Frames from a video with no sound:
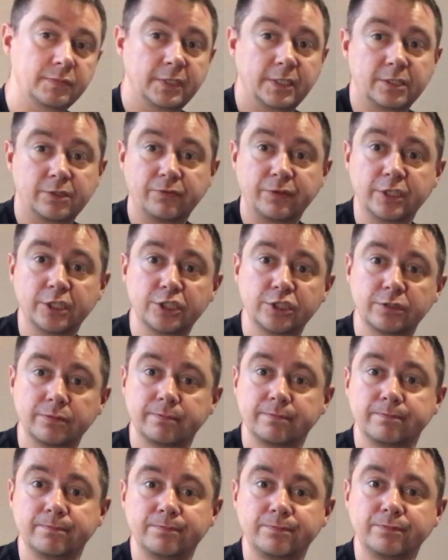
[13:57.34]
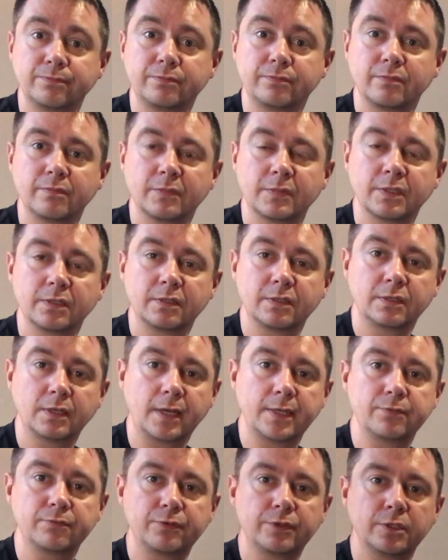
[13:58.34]
it's finished.
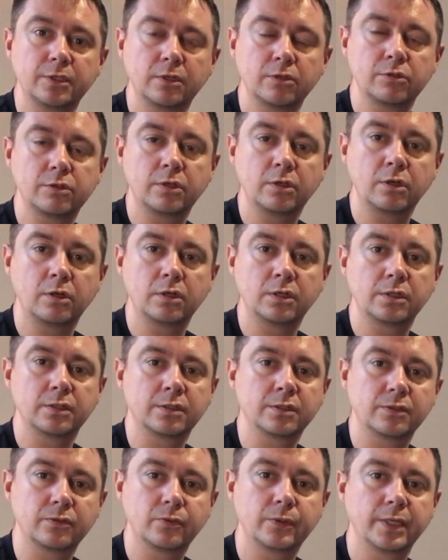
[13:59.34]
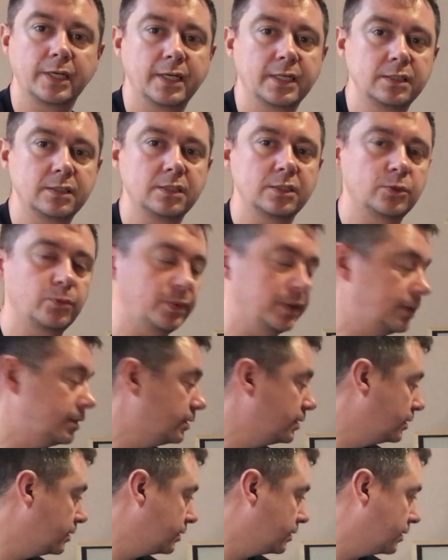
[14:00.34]
9 videos long we had this
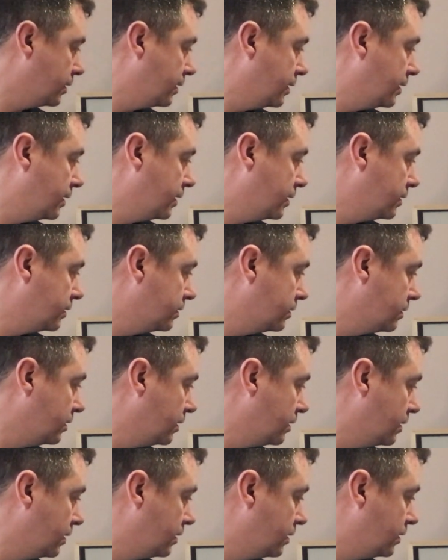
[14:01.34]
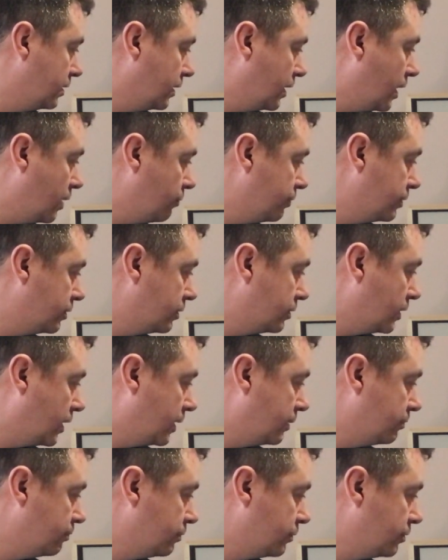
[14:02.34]
painting, and now it's
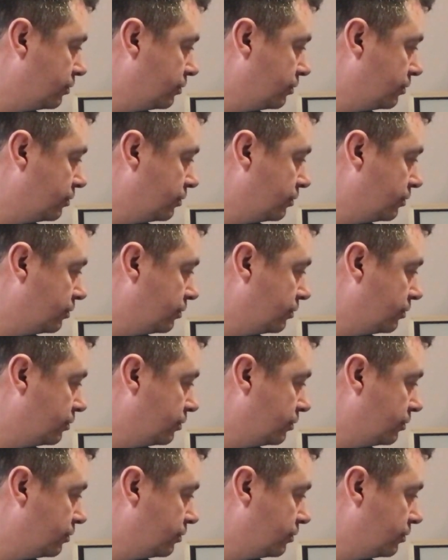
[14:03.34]
time